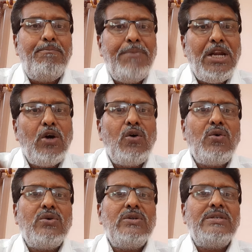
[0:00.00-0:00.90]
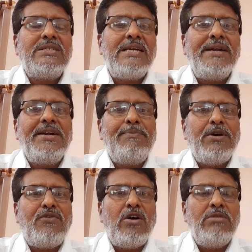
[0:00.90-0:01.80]
below standard
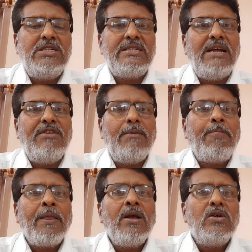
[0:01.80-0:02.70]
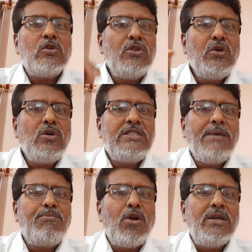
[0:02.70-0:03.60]
performance level. So those
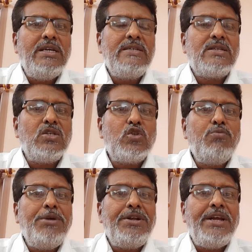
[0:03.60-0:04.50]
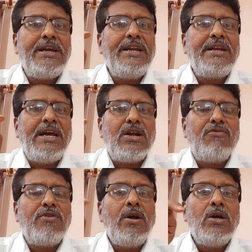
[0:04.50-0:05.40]
employees should be taken care
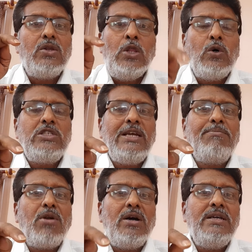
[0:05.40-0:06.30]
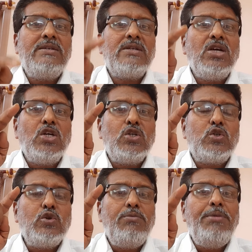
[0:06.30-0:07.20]
of. Those employees
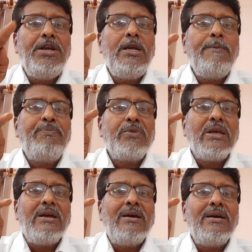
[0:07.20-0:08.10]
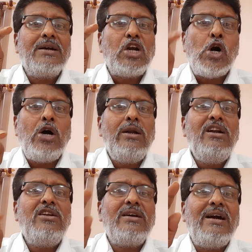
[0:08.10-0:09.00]
should be
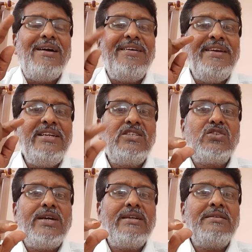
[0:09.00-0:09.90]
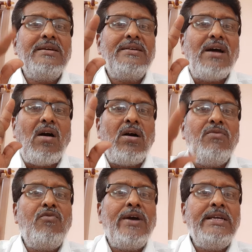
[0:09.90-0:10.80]
called, instructed,
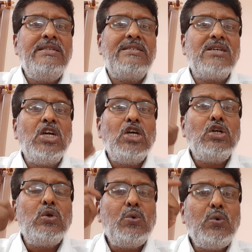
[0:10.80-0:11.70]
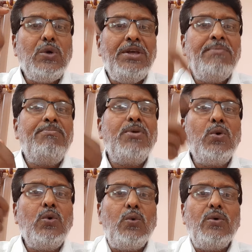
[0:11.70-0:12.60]
advised to
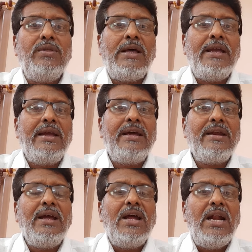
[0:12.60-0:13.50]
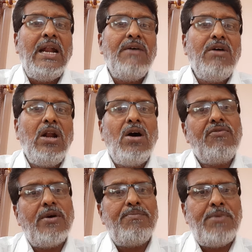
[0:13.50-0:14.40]
improve their level of